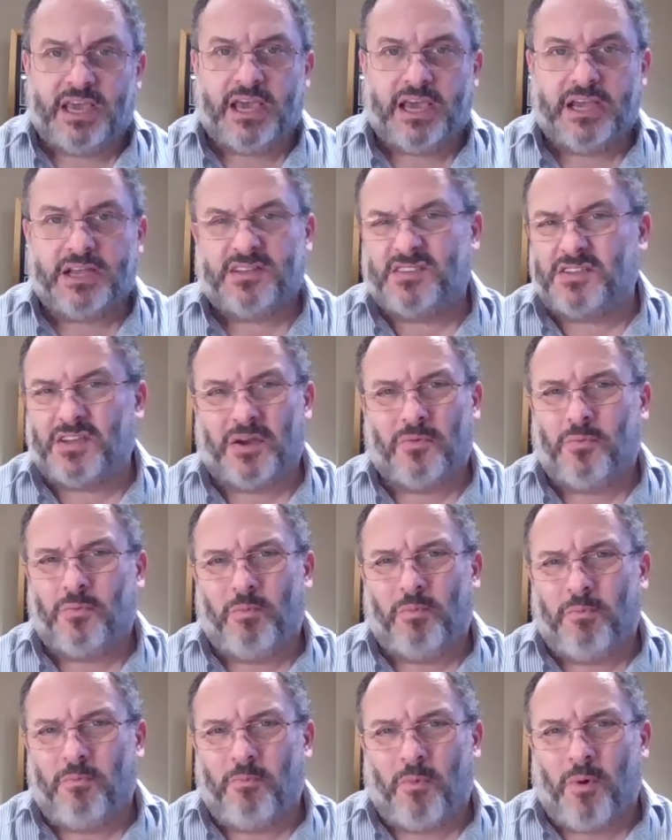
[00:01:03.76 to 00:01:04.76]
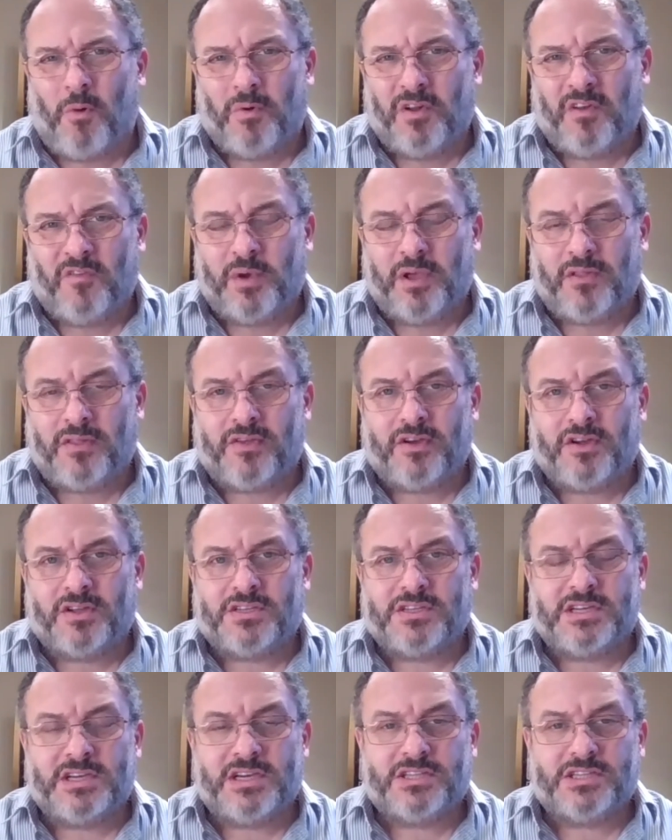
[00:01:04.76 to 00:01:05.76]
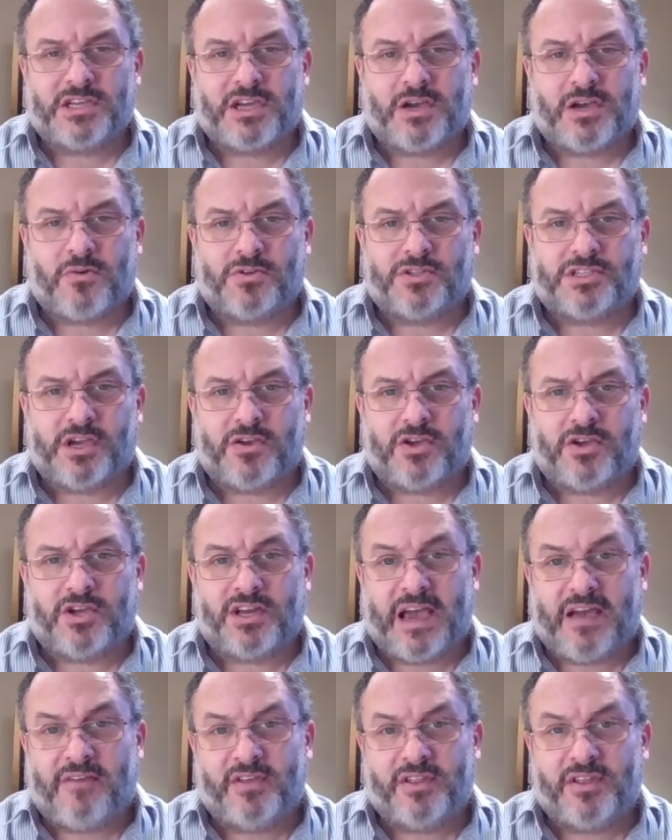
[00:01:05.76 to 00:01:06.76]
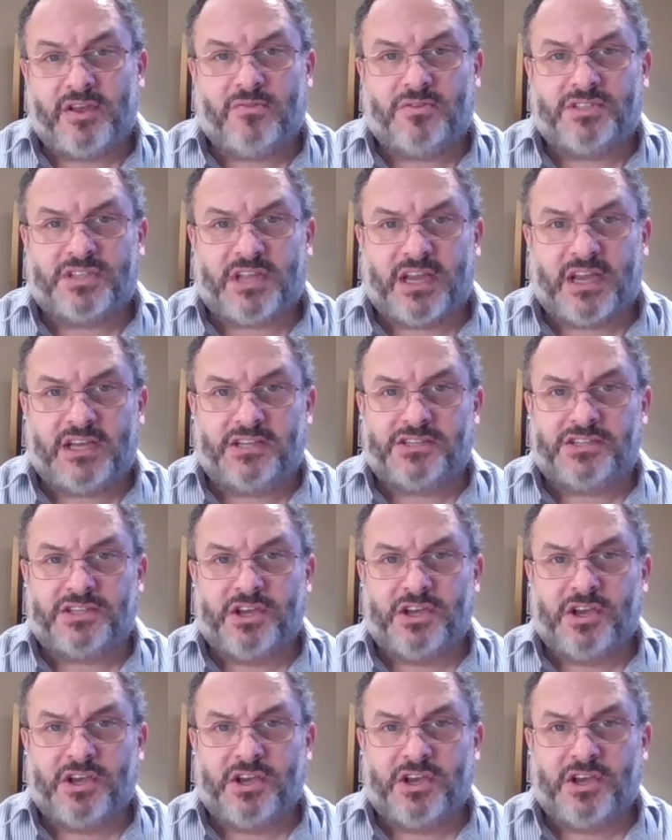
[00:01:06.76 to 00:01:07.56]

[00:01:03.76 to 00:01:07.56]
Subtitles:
it, so what would it be, 30 years ago or so, you'd have in those days